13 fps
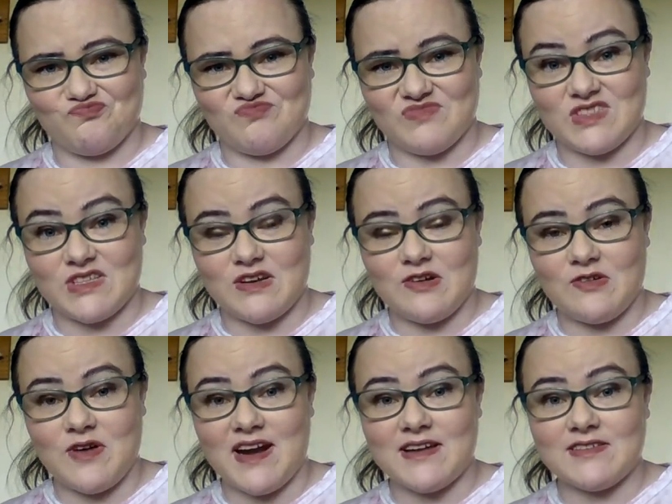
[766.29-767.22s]

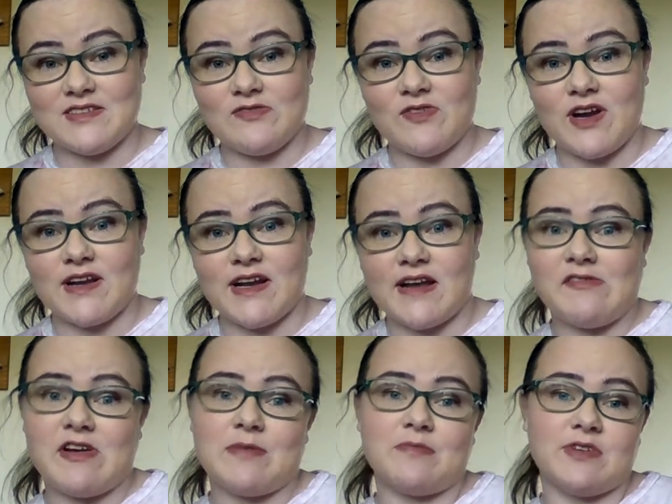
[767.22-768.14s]
so as of right now,
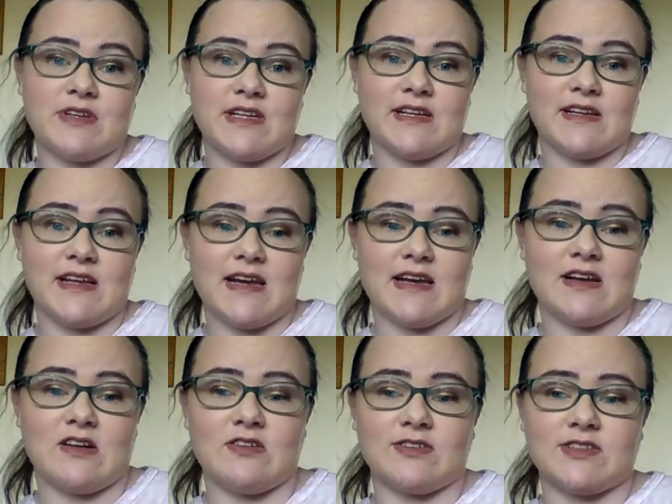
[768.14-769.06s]
I'm looking at
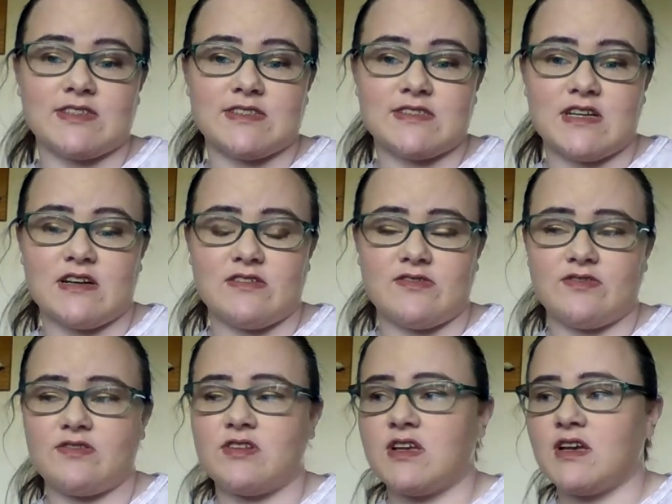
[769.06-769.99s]
Ulta stuff.
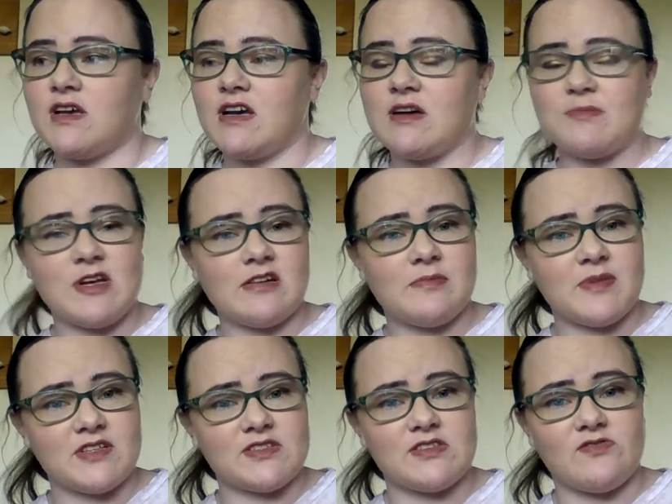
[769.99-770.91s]
I'm not a
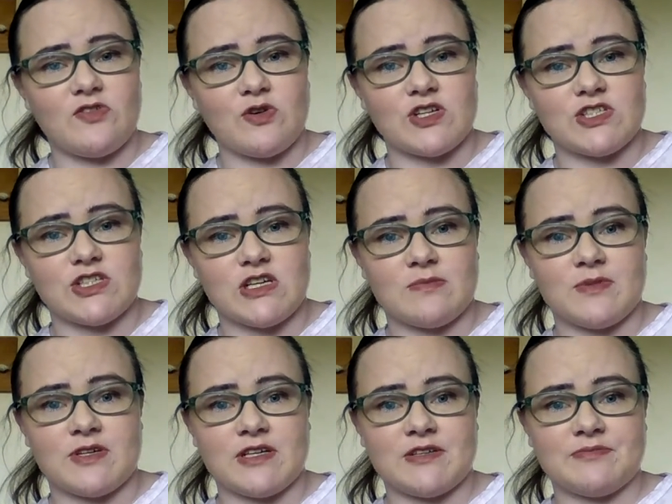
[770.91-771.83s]
big Sephora
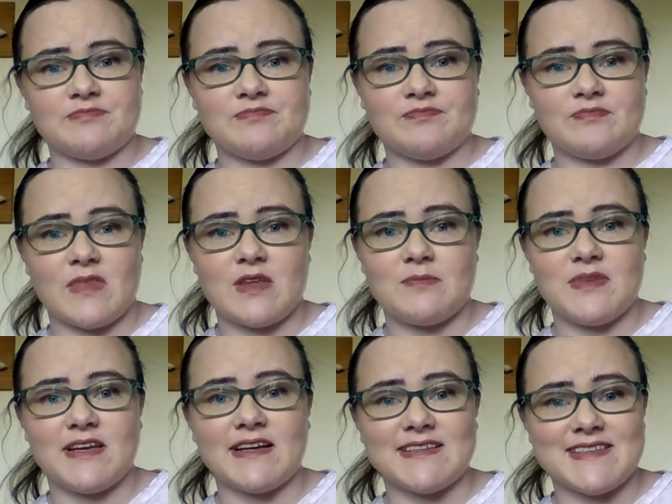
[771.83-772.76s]
shopper
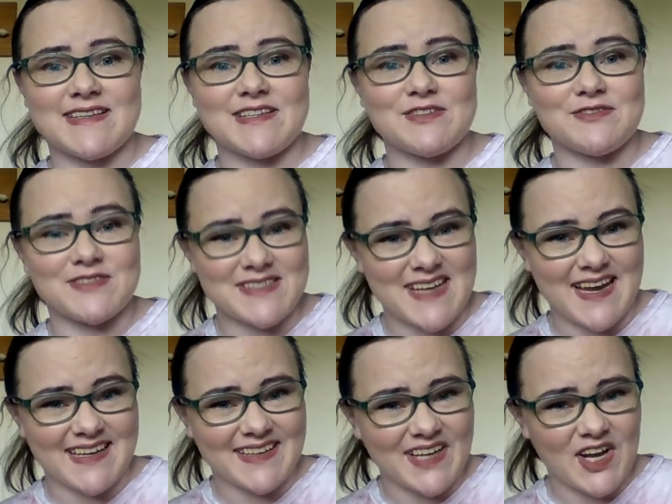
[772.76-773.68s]
because they don't
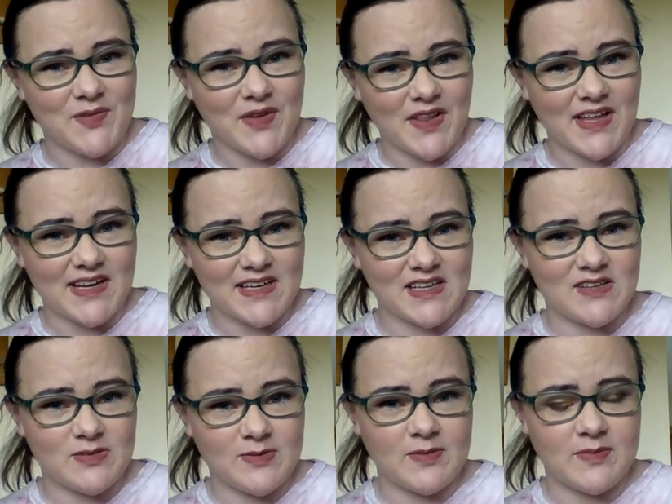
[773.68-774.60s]
tend to have a lot of
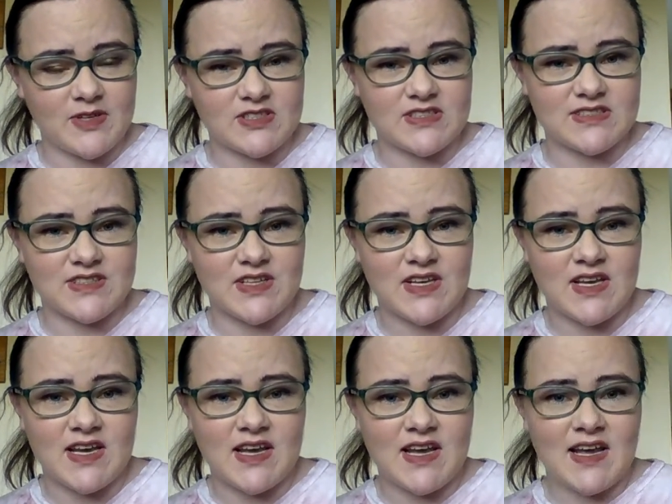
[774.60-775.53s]
gifts with purchase.
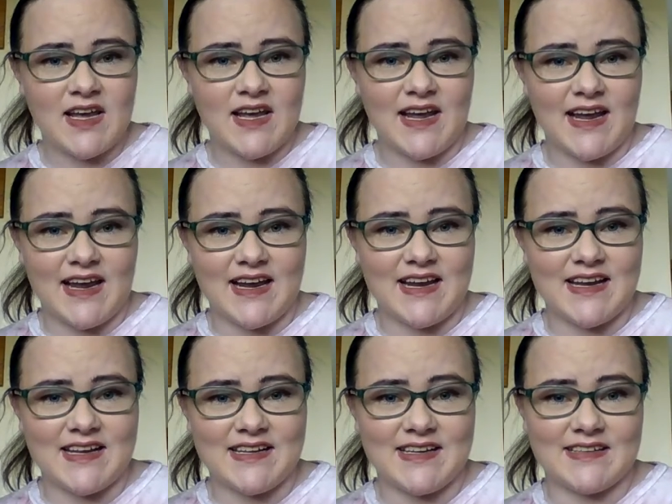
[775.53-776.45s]

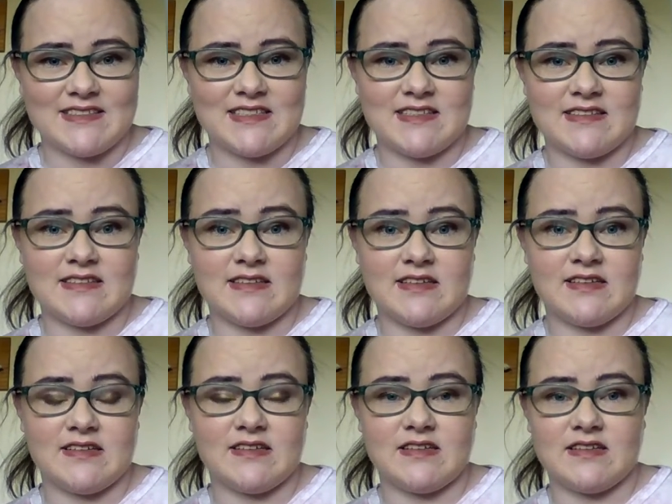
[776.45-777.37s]
And that's
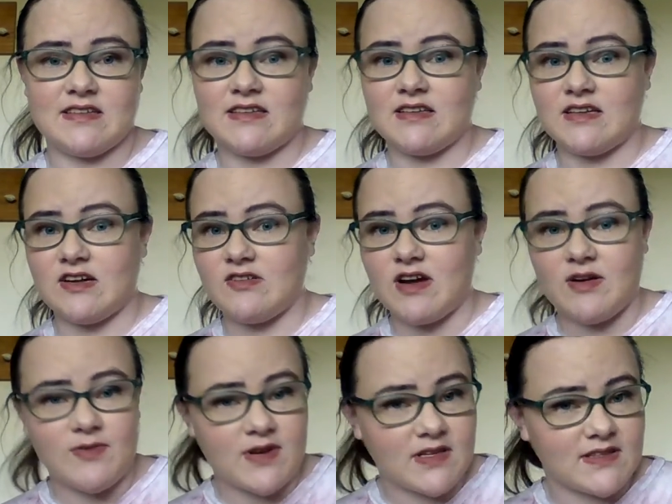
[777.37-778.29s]
you know, I
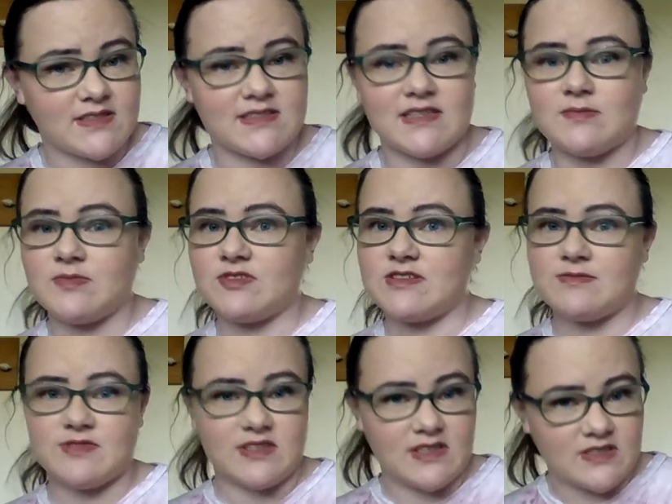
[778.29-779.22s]
want the samples, I
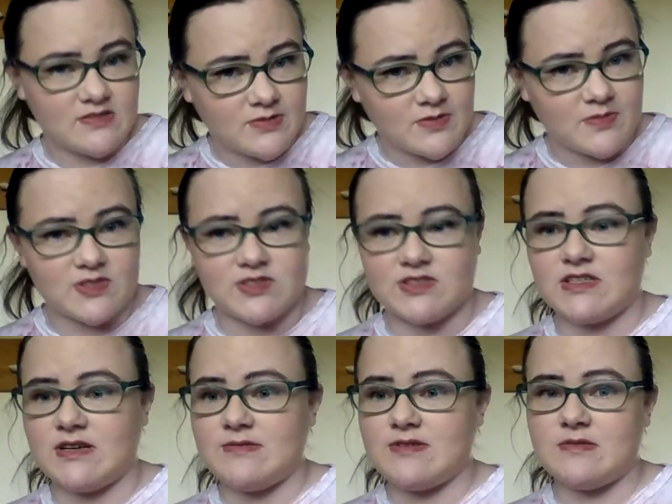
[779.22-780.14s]
want the gift with purchase,
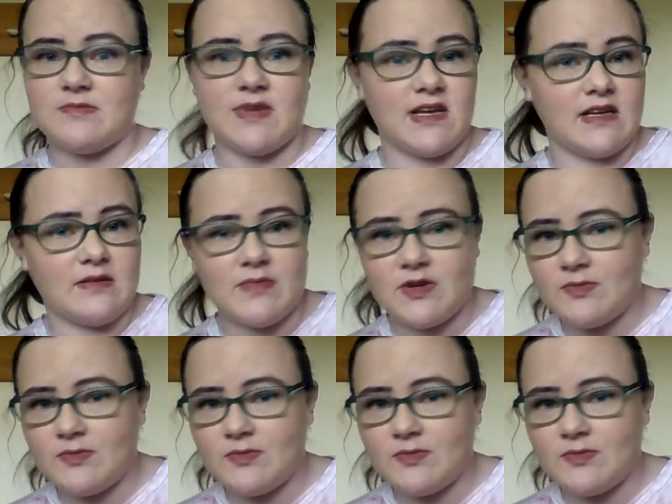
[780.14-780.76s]
I want to make my